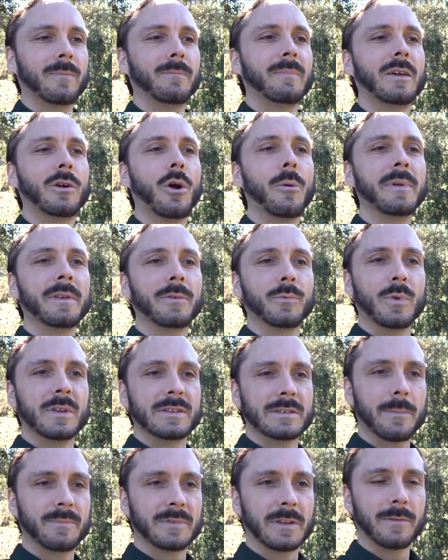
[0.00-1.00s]
becoming
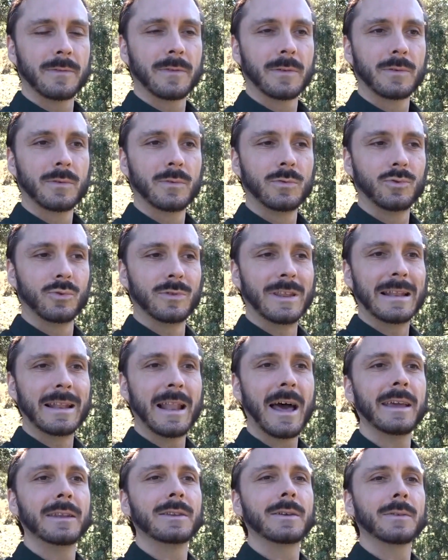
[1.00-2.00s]
receptive to the
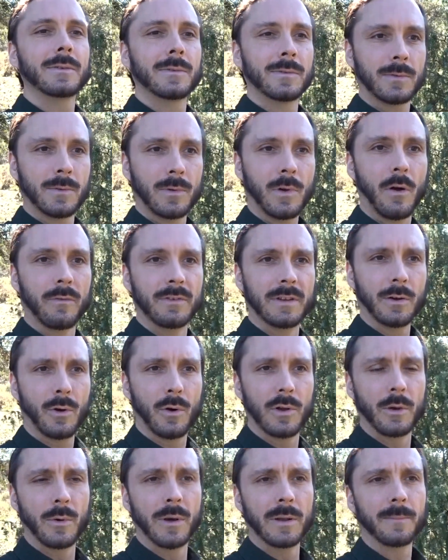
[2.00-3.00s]
light of the
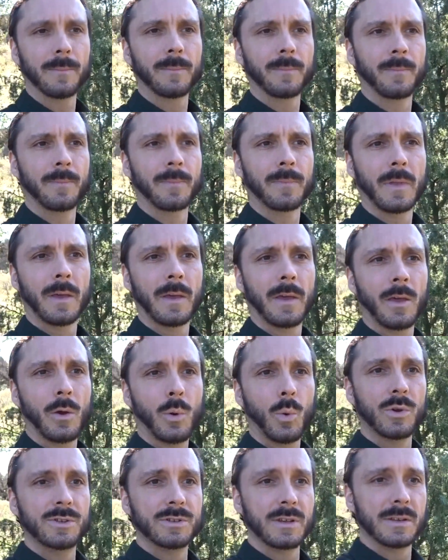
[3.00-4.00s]
Holy One,
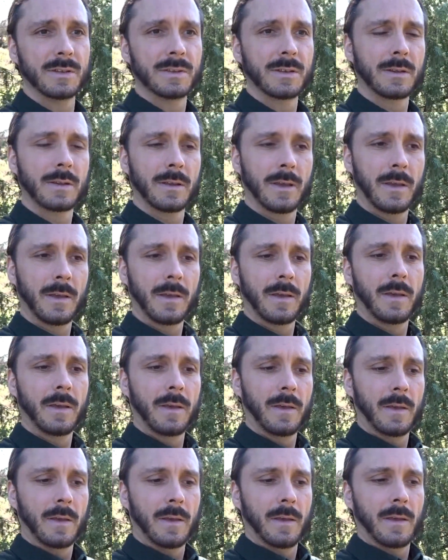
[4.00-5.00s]
which is
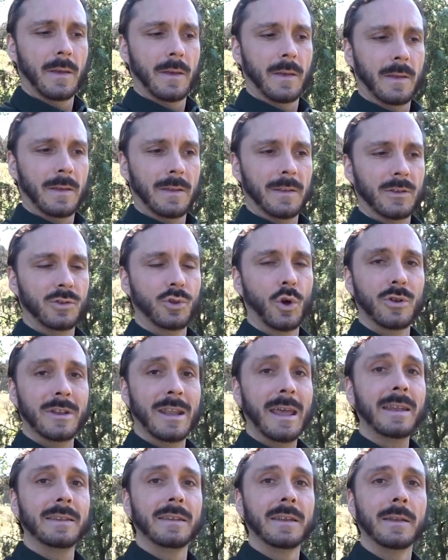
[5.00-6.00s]

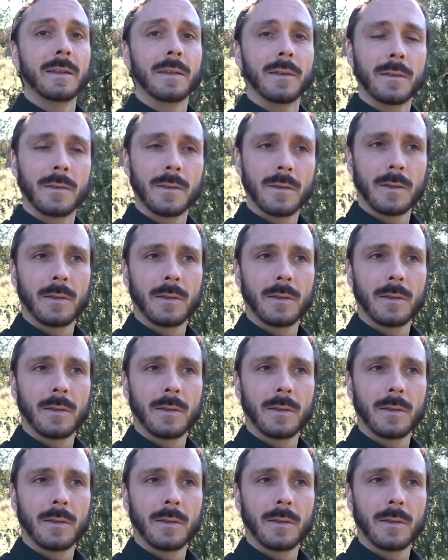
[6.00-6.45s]
donating